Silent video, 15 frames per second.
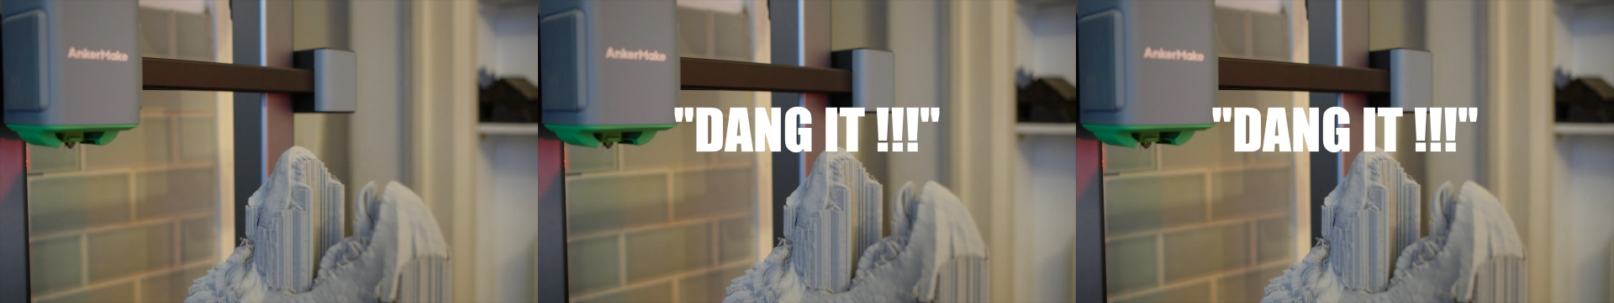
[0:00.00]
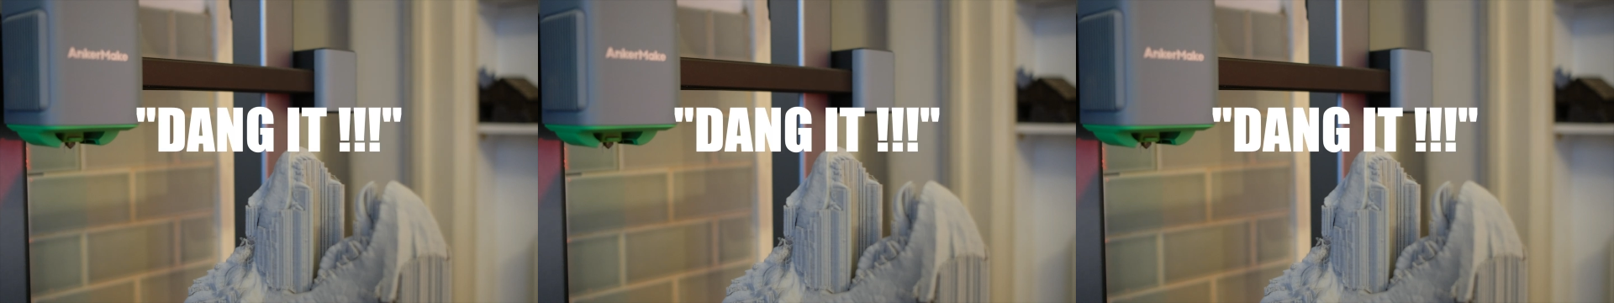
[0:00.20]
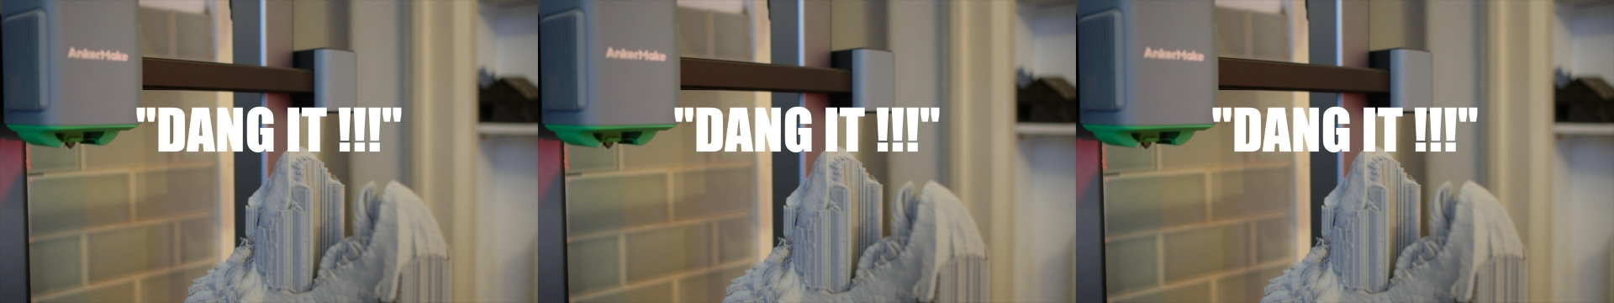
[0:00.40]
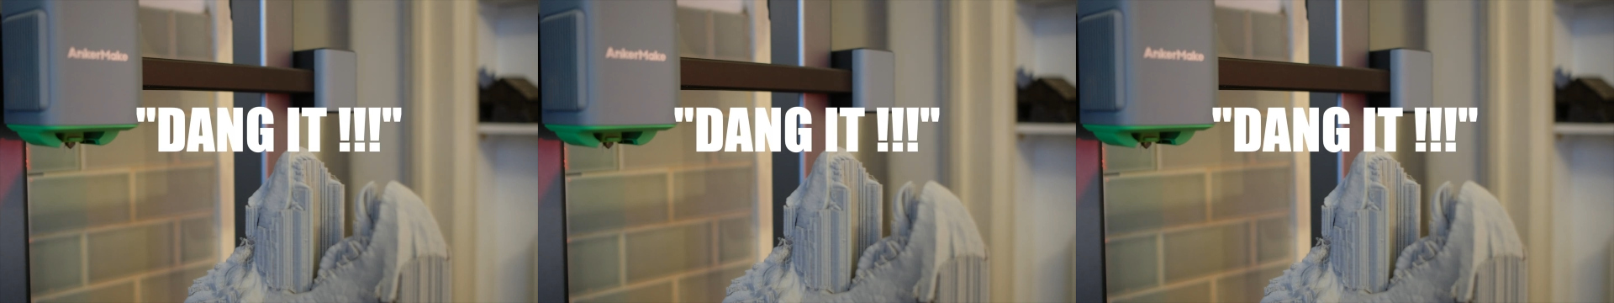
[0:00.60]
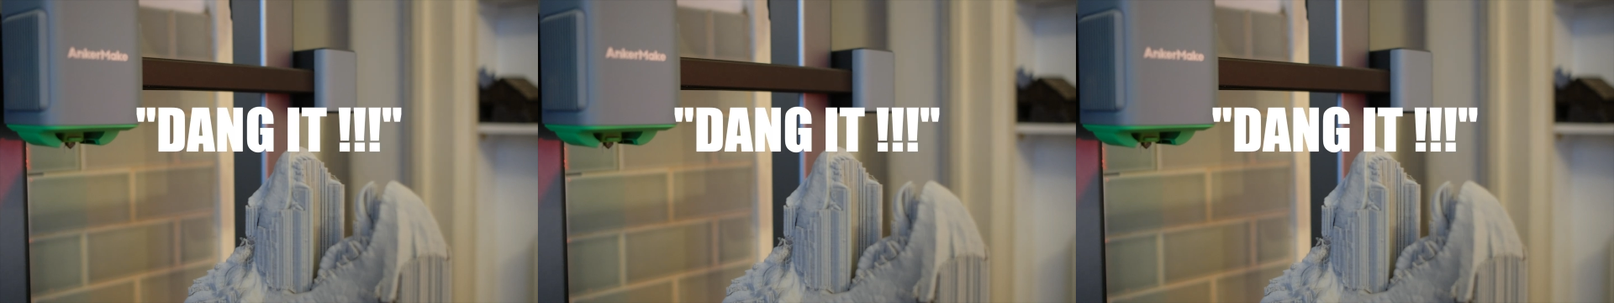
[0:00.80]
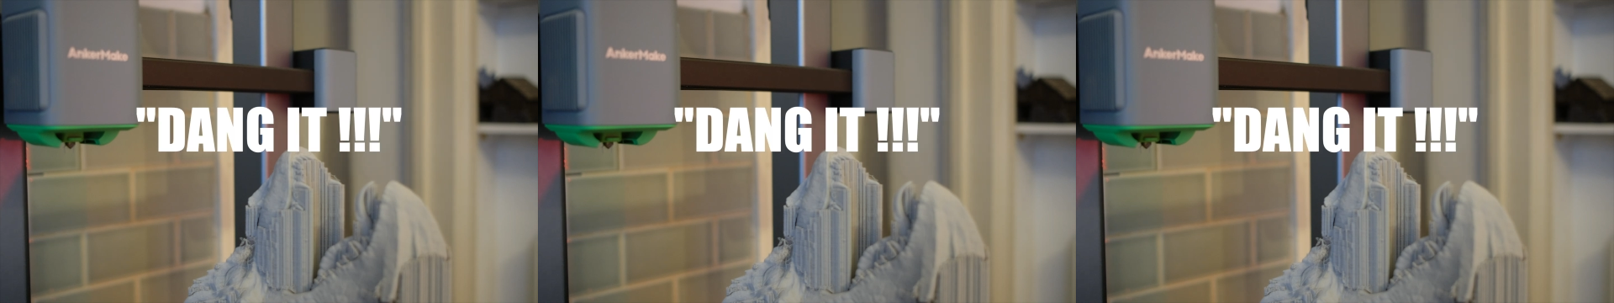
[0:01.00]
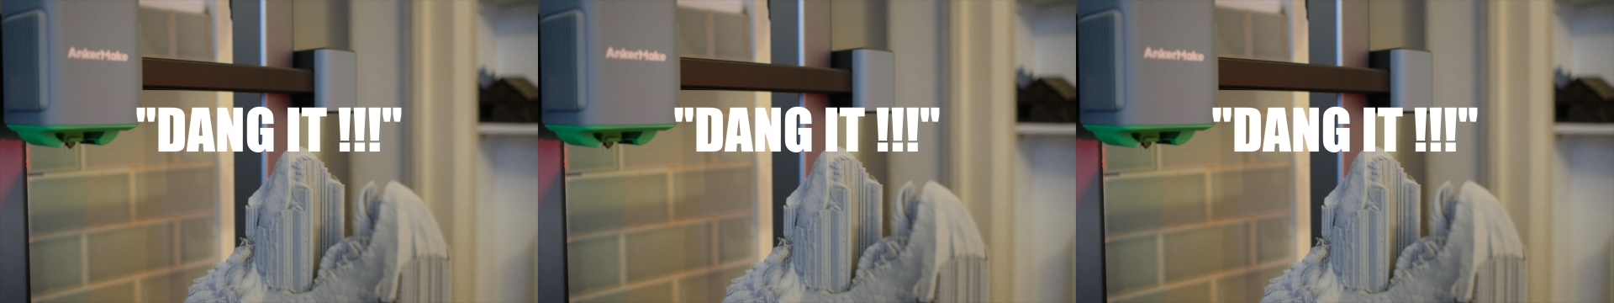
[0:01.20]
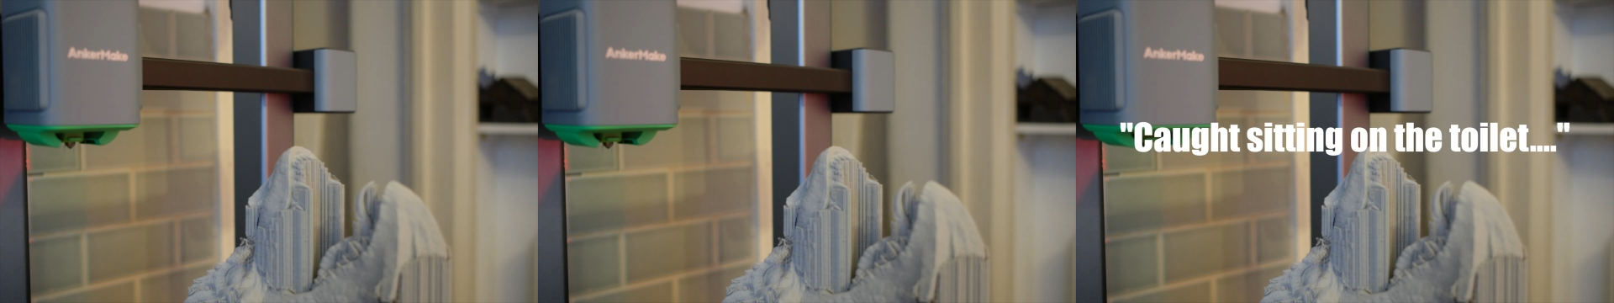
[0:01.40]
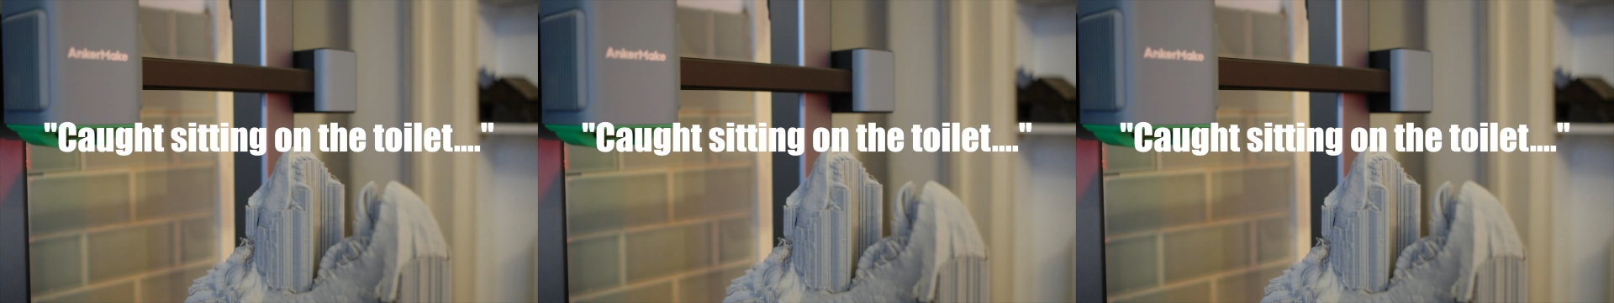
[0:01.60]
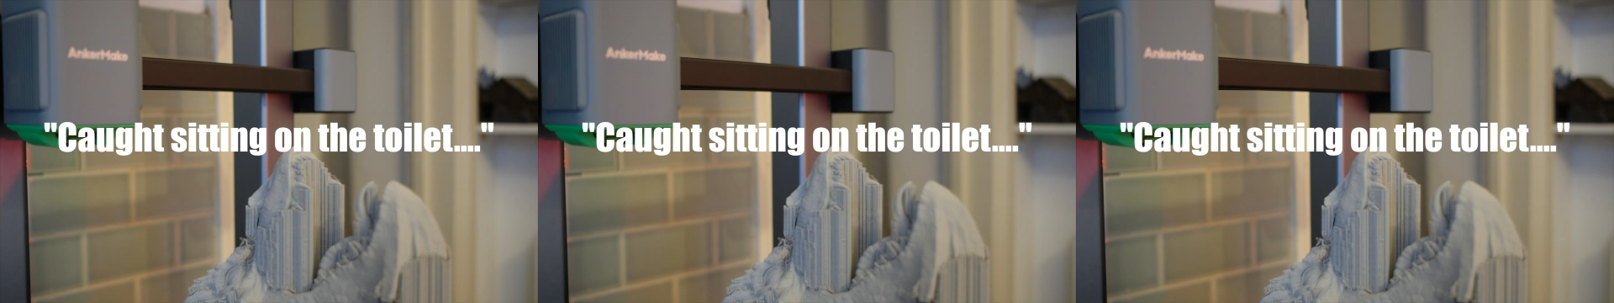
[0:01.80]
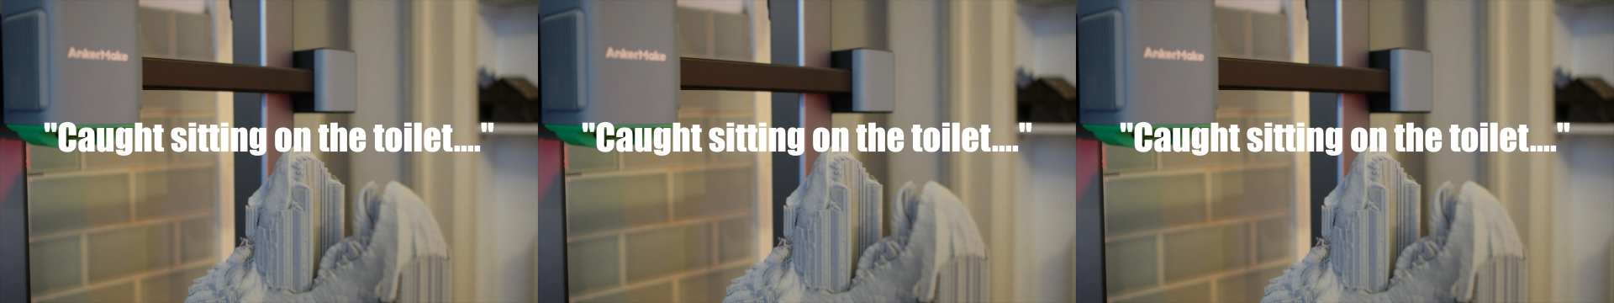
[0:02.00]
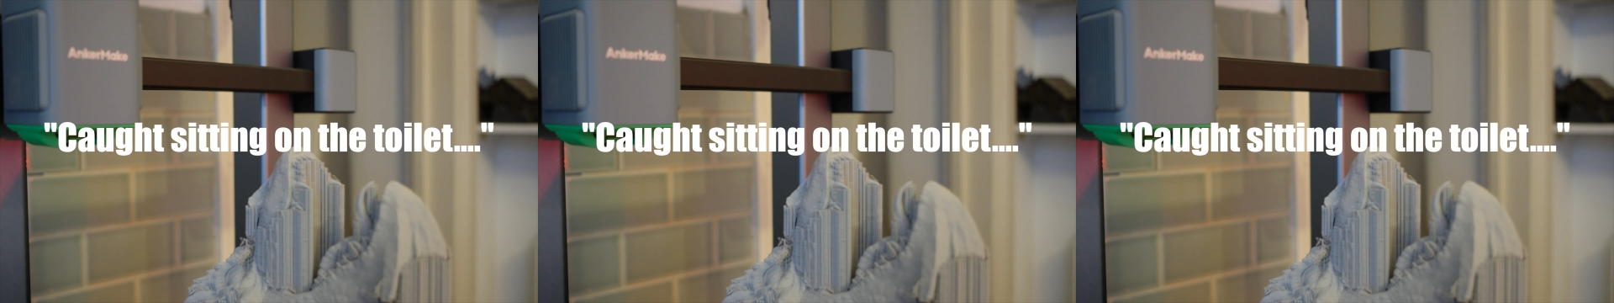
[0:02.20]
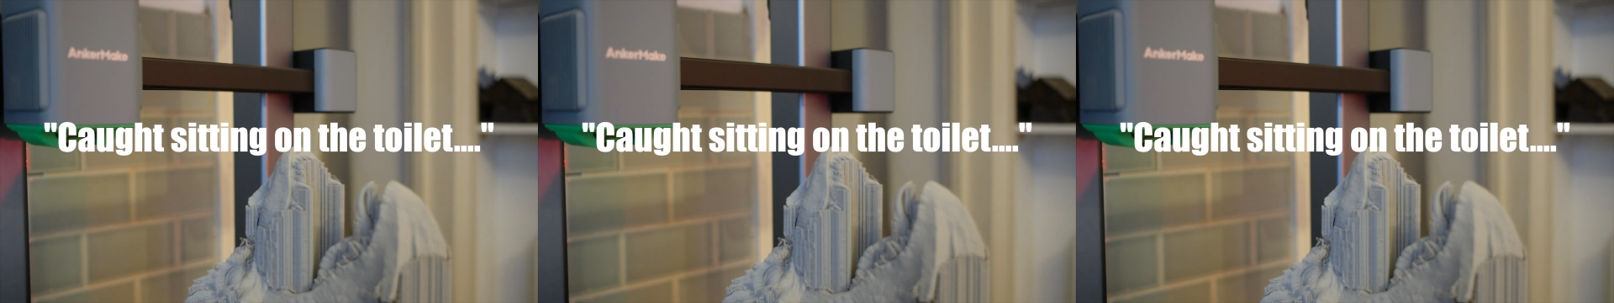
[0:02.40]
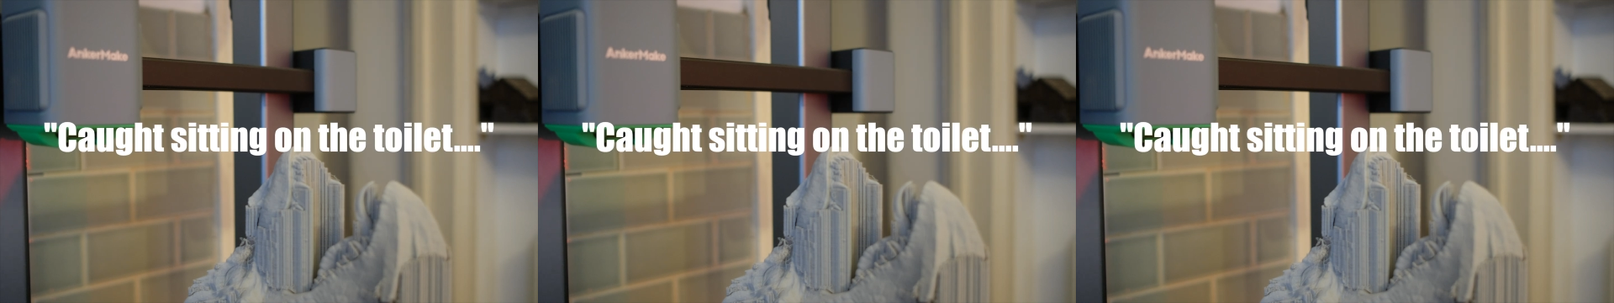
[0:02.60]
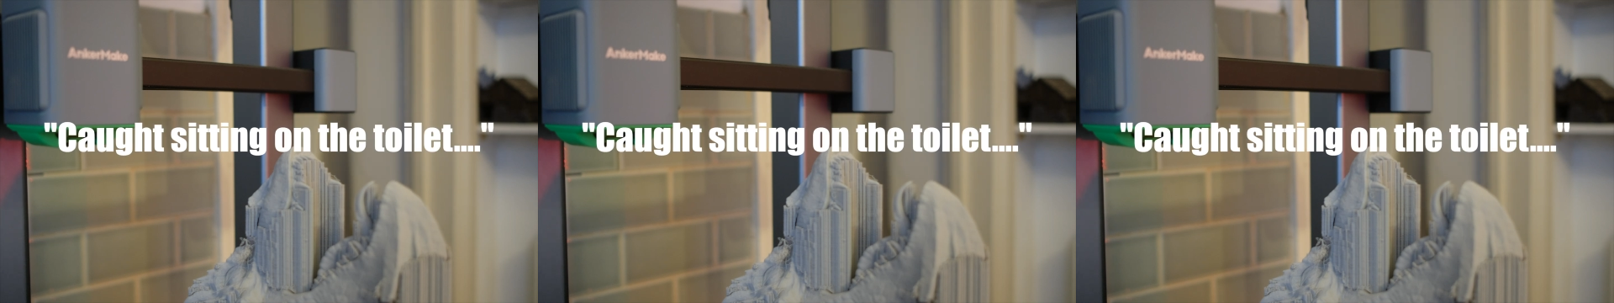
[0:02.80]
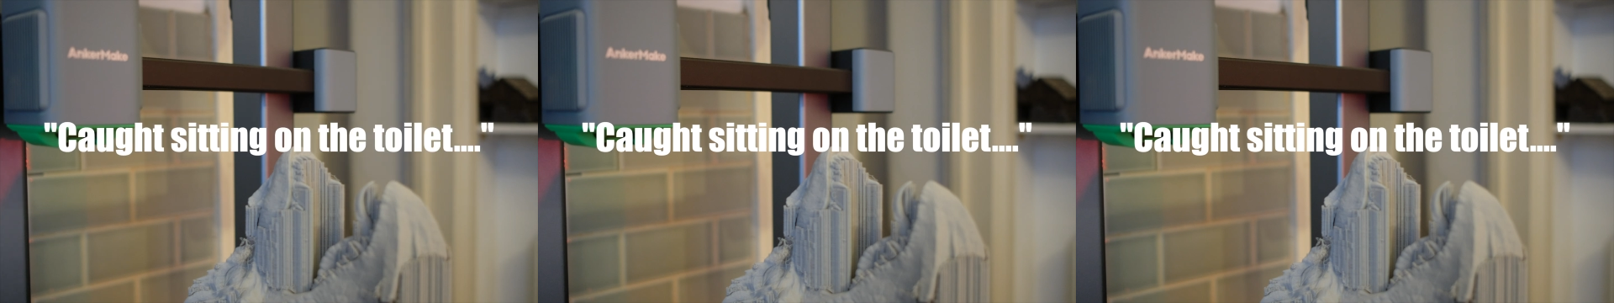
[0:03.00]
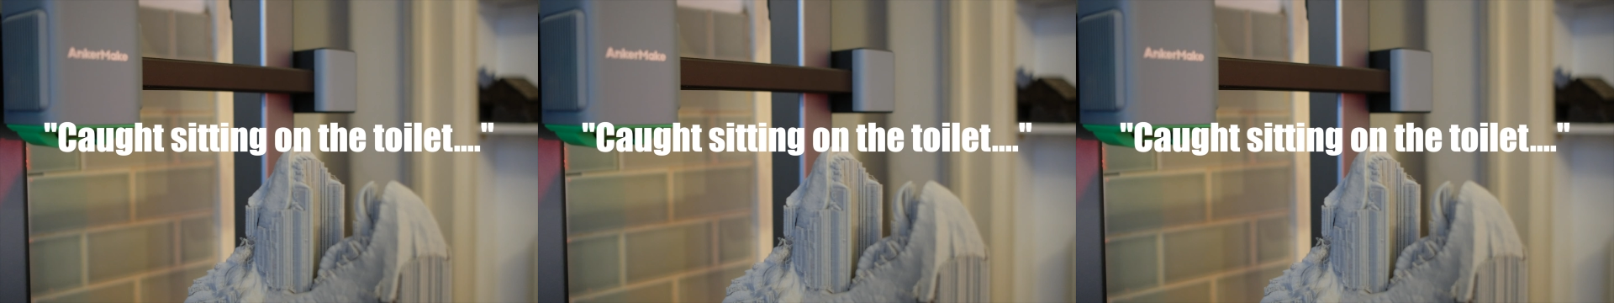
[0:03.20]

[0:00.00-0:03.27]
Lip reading: (no speaker visible)